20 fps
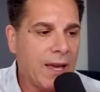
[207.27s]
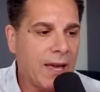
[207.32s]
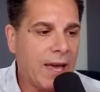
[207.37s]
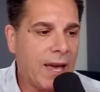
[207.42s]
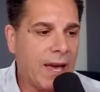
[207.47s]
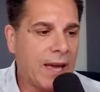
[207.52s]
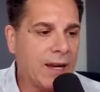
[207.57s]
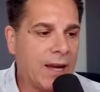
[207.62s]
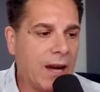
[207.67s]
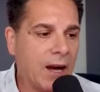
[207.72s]

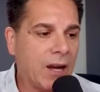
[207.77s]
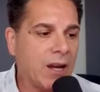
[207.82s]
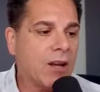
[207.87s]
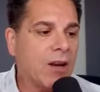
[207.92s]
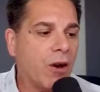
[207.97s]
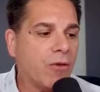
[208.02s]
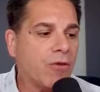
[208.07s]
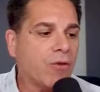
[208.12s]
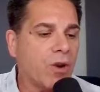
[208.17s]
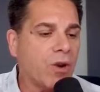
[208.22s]
And I'm going to
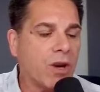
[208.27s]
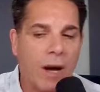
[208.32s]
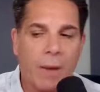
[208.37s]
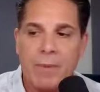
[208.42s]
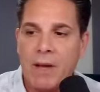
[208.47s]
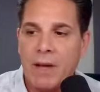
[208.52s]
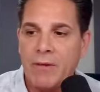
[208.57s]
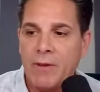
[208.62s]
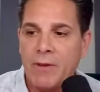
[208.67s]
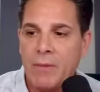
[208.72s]
go through a
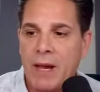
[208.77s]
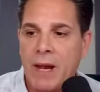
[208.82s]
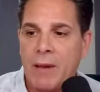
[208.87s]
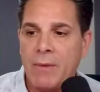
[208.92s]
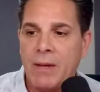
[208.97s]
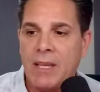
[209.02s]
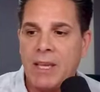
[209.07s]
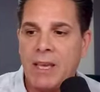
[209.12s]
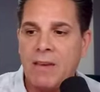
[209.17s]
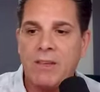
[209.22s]
couple of them, and I'm
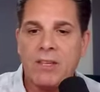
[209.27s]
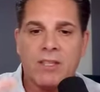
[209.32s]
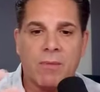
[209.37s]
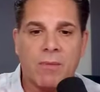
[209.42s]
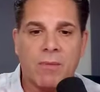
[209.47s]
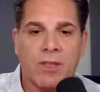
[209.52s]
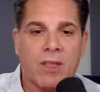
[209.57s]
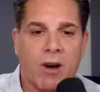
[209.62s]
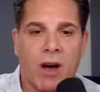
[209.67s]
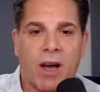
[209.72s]
going to give you
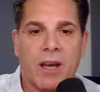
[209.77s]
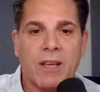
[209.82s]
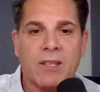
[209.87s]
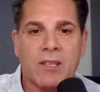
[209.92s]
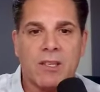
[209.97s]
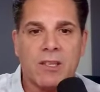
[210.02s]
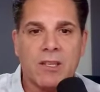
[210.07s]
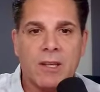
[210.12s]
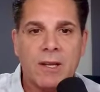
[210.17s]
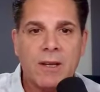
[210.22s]
some
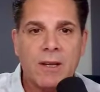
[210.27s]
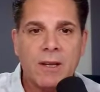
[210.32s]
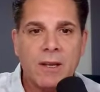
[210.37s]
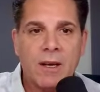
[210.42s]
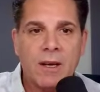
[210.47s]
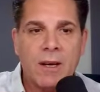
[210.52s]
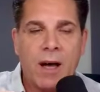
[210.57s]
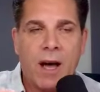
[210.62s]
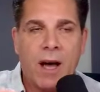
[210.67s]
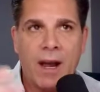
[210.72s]
thoughts
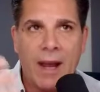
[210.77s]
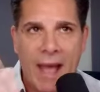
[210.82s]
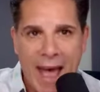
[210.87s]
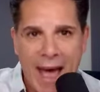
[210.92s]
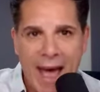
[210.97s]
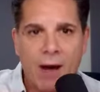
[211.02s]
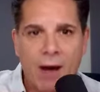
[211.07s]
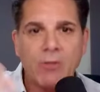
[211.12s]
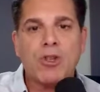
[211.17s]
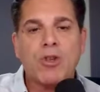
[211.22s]
on
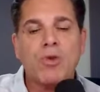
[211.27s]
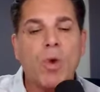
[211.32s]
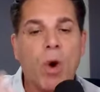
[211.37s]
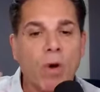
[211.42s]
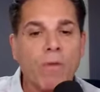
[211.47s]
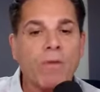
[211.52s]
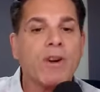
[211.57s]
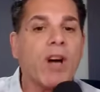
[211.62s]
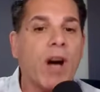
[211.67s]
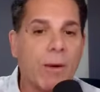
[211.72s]
how to
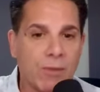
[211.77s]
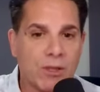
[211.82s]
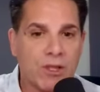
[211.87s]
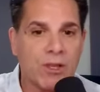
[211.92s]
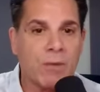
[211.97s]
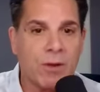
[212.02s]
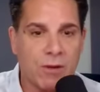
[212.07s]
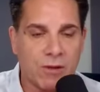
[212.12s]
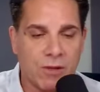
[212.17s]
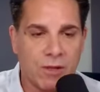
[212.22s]
overcome
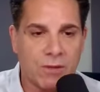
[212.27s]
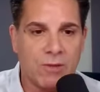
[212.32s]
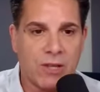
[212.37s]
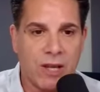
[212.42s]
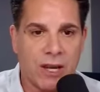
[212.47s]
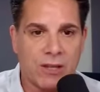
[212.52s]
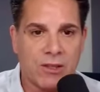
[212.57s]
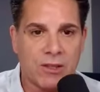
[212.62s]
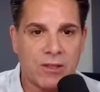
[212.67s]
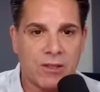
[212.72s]
some of those
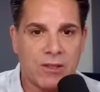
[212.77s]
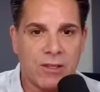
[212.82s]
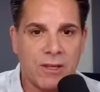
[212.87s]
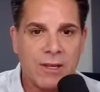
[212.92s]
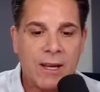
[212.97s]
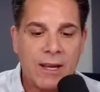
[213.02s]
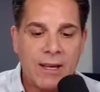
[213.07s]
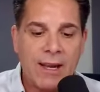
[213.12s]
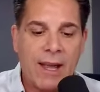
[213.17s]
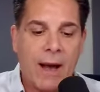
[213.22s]
objections.
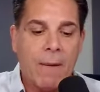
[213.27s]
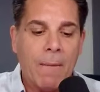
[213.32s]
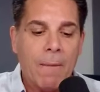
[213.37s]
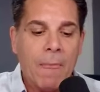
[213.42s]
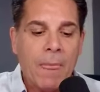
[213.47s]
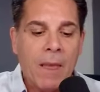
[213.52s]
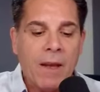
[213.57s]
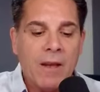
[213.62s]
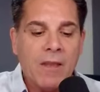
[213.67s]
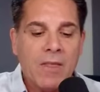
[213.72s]
Now,
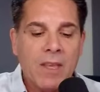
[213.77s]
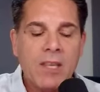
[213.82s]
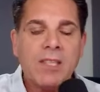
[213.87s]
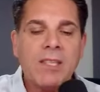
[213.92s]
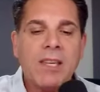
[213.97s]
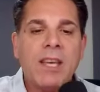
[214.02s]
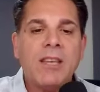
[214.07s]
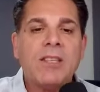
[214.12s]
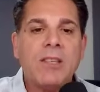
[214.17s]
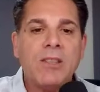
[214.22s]
this
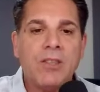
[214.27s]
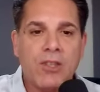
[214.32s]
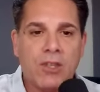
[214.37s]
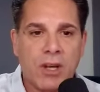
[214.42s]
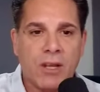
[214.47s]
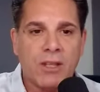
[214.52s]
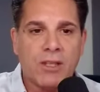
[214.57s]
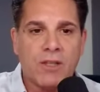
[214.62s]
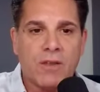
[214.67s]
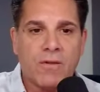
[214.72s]
isn't
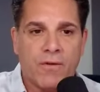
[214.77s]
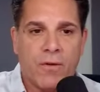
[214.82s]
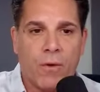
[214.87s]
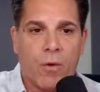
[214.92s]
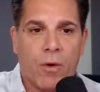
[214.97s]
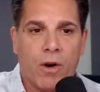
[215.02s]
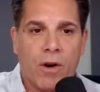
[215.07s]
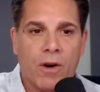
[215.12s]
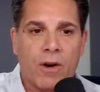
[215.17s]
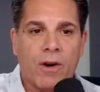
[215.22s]
just
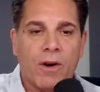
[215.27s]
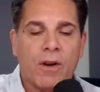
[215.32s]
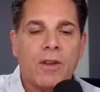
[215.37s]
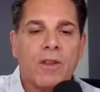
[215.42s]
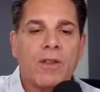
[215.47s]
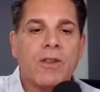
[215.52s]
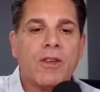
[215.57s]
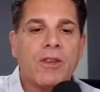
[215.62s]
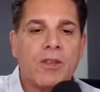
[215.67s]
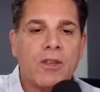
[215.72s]
for
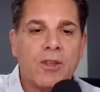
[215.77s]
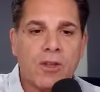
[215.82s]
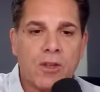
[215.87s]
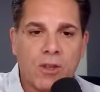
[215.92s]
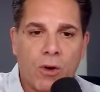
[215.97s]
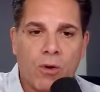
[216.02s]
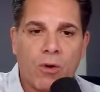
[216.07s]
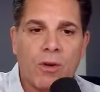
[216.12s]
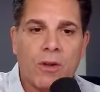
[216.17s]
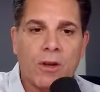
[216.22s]
the
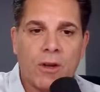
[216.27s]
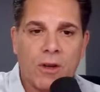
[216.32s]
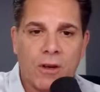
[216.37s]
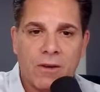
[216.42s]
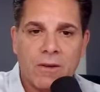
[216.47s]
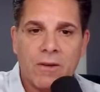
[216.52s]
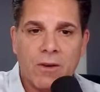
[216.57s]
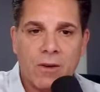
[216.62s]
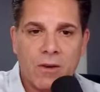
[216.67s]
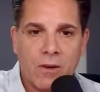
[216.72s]

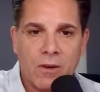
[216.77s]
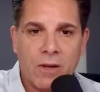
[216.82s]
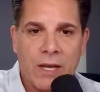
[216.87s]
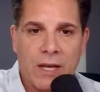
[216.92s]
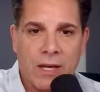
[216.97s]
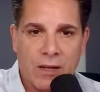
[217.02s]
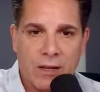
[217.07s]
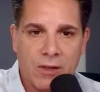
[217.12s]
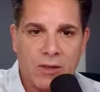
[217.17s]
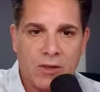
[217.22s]
solar
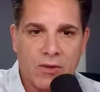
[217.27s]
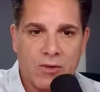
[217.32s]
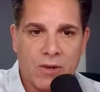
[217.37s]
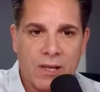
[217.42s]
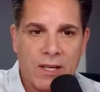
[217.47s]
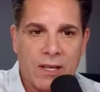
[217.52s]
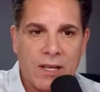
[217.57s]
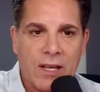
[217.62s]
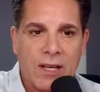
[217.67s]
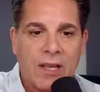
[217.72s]

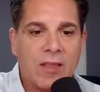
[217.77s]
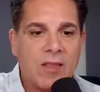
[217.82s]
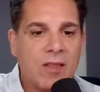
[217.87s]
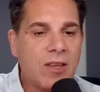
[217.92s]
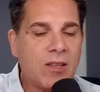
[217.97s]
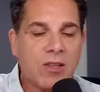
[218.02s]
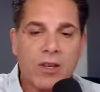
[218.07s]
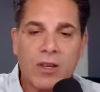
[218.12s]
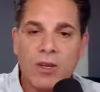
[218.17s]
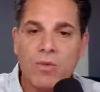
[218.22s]
industry.
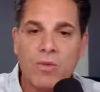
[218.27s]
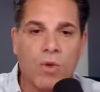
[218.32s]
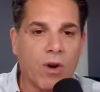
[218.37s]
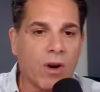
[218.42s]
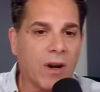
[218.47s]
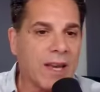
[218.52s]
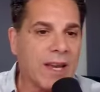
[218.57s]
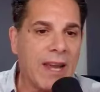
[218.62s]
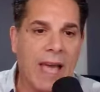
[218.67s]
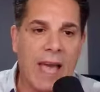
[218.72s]
This could
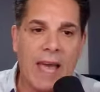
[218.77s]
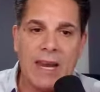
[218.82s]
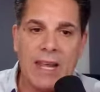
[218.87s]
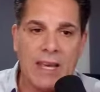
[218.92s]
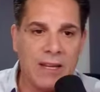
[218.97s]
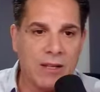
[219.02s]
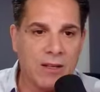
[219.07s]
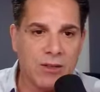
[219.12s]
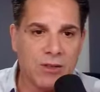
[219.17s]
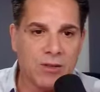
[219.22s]
work in any
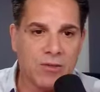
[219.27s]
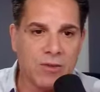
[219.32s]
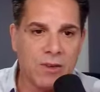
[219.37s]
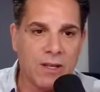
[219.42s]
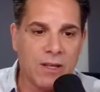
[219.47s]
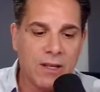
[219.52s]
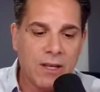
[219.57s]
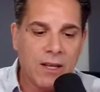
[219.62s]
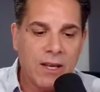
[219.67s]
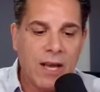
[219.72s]

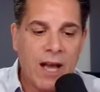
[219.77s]
industry.